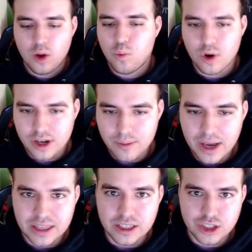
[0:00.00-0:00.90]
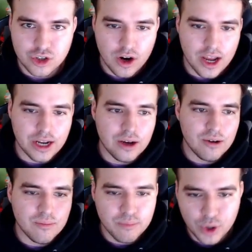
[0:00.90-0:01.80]
We're going to make this trade.
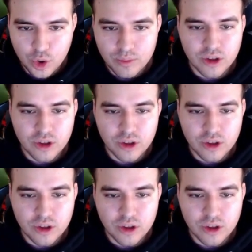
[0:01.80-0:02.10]
Boom,